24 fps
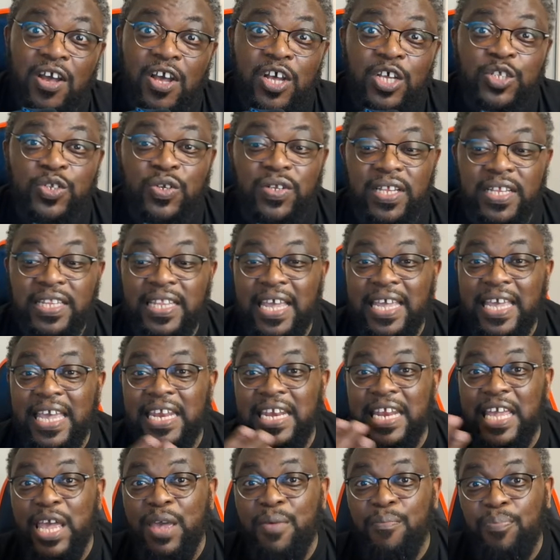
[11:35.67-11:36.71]
so that they can
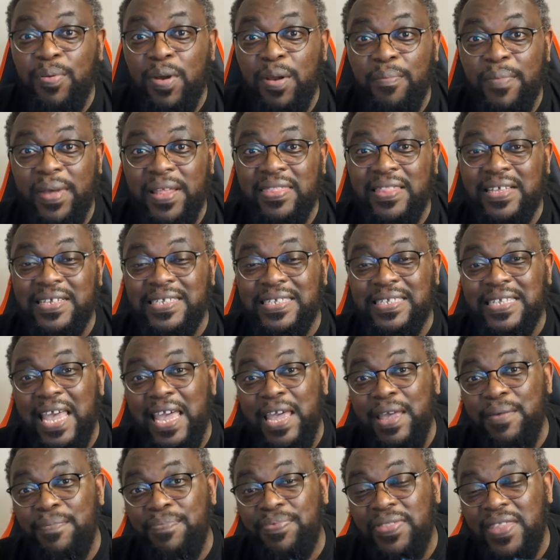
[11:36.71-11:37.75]
implement the
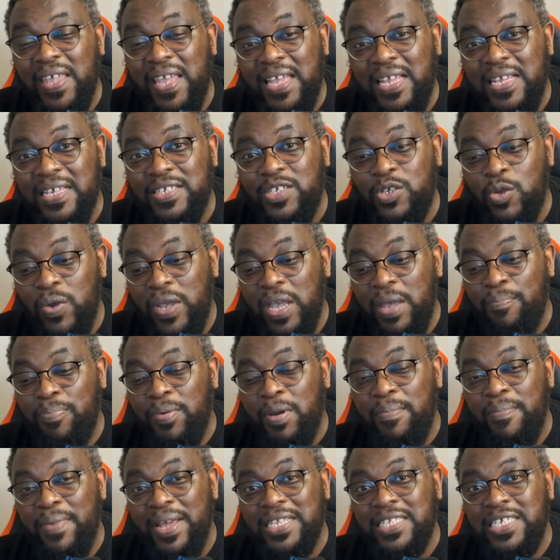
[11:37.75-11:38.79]
same things you
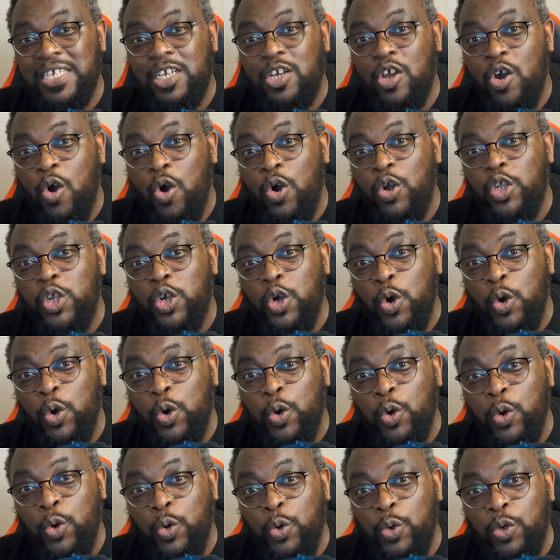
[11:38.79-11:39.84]
implemented on your
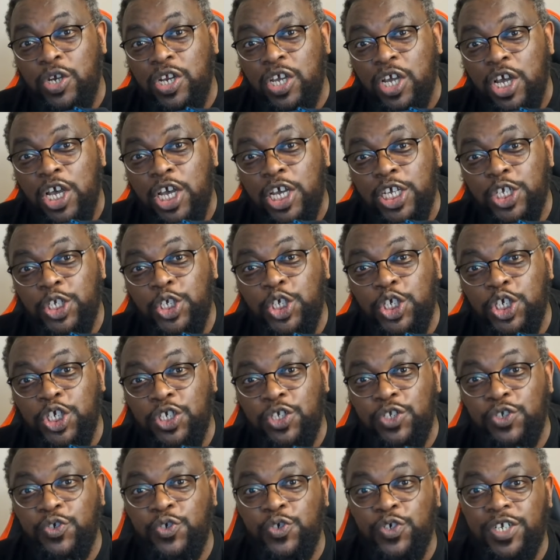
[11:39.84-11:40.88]
good
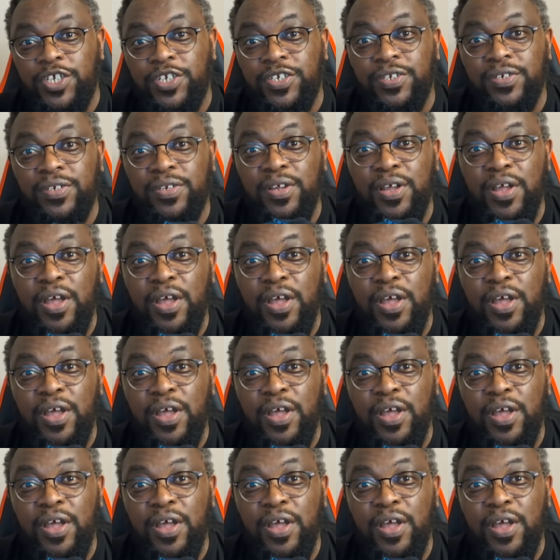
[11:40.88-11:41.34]
children.